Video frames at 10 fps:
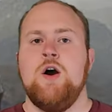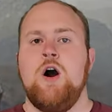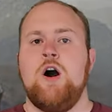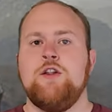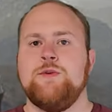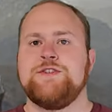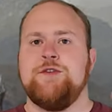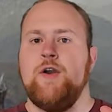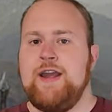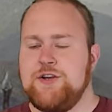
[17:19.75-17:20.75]
All of which
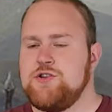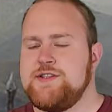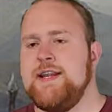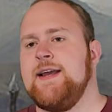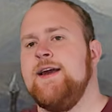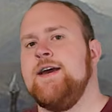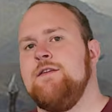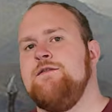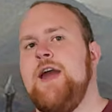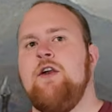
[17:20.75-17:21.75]
very interesting,
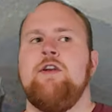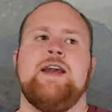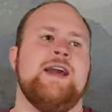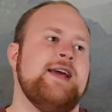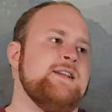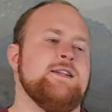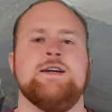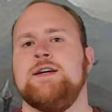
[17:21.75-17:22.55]
vary in